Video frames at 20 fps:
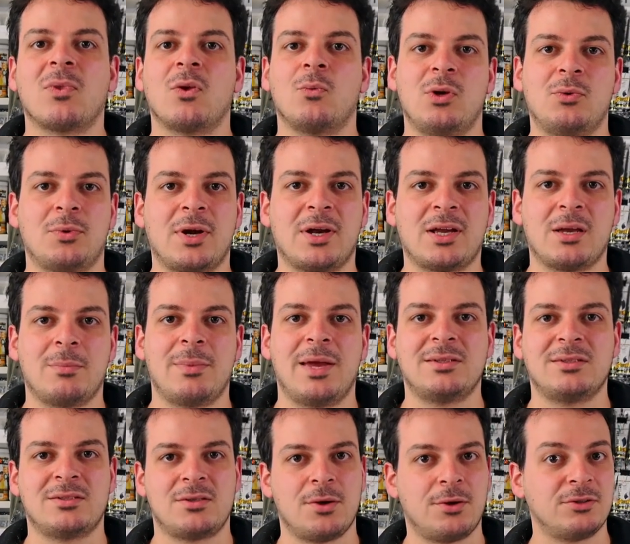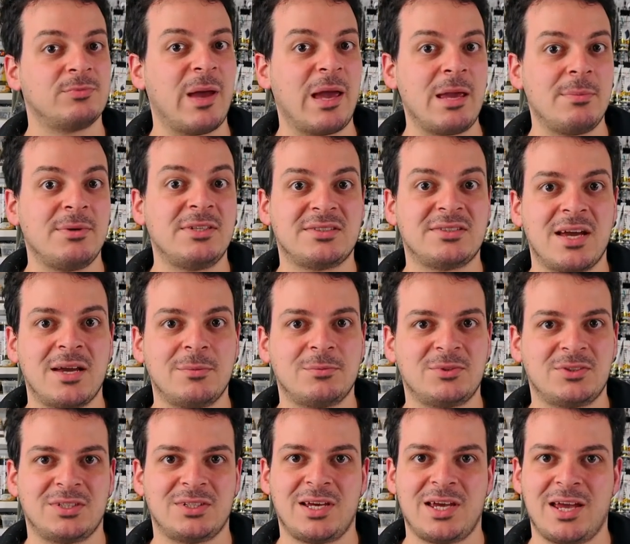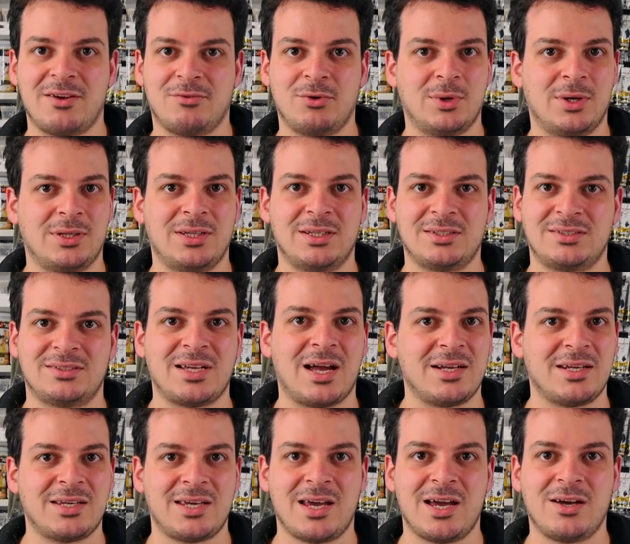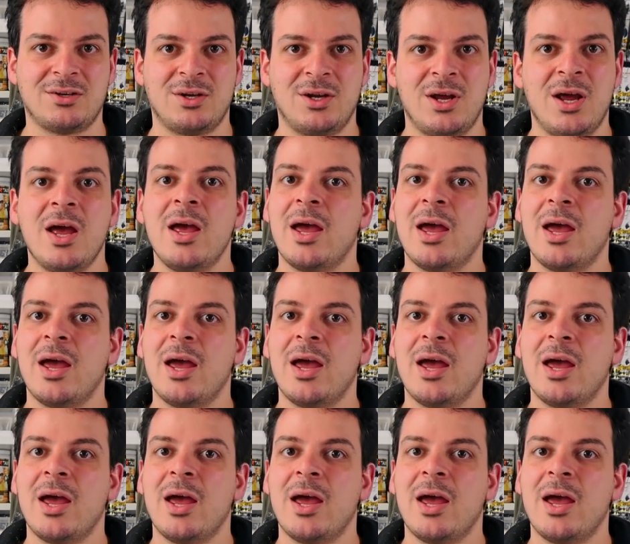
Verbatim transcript: We recommend those baby steps to everyone that's starting out